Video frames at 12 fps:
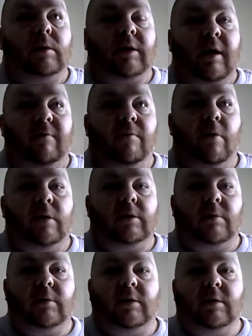save your
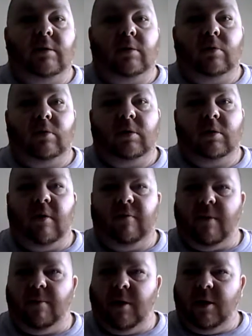points up until
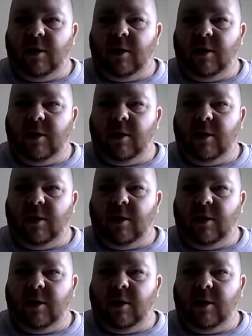November